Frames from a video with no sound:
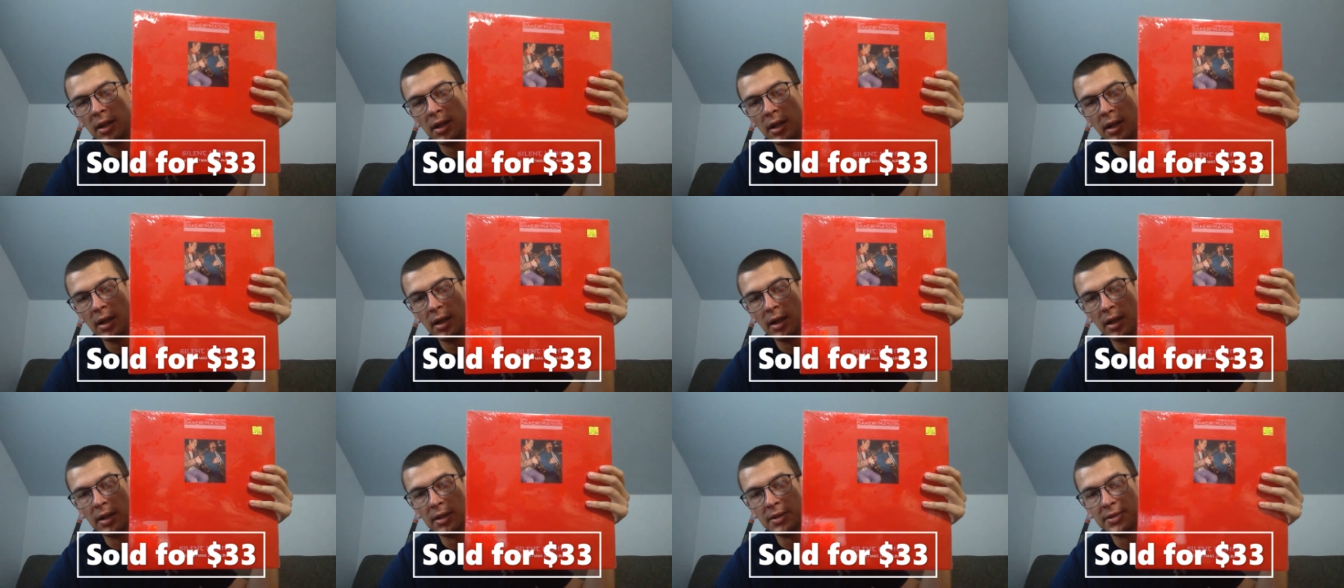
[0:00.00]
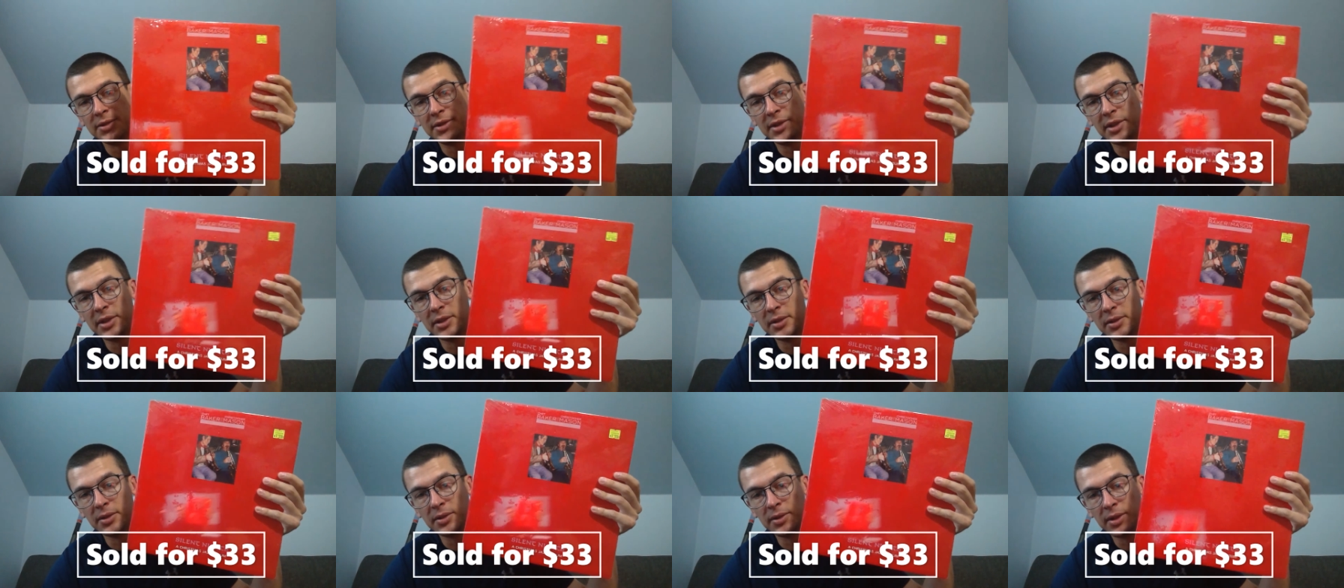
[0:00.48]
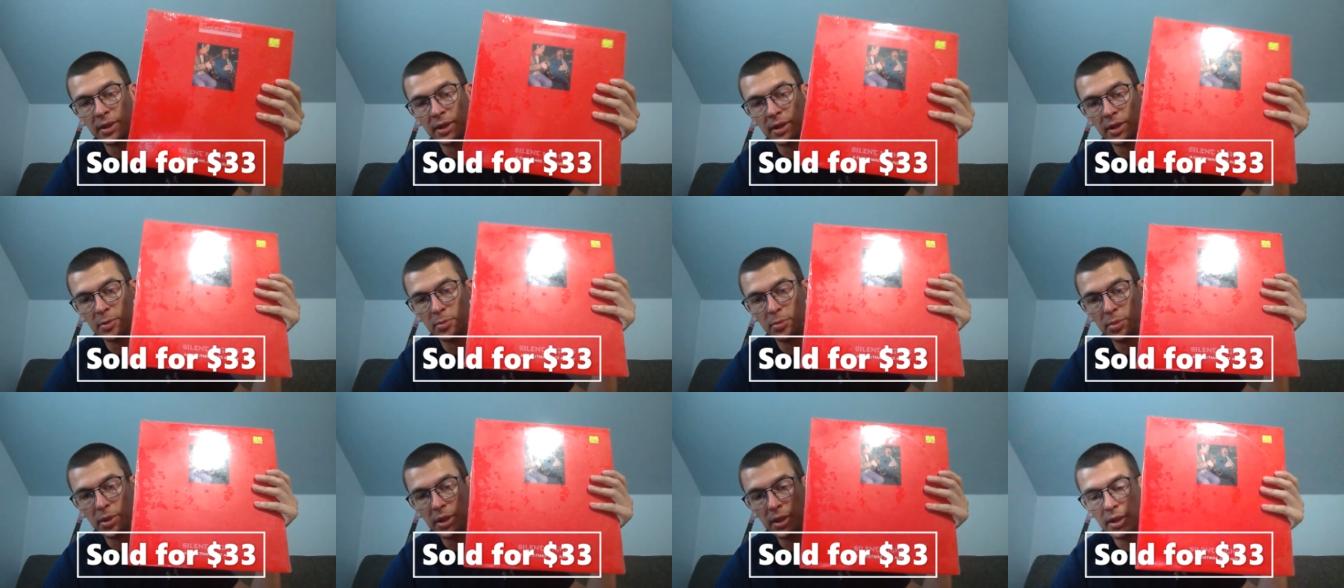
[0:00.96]
Uh, sealed
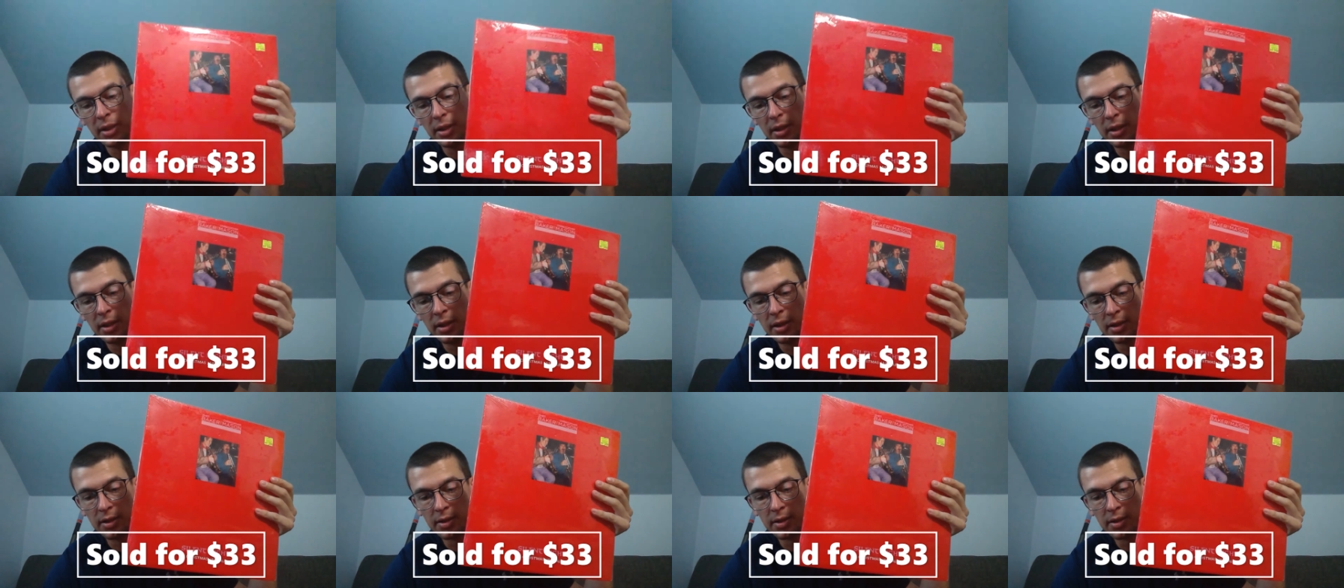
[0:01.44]
L P.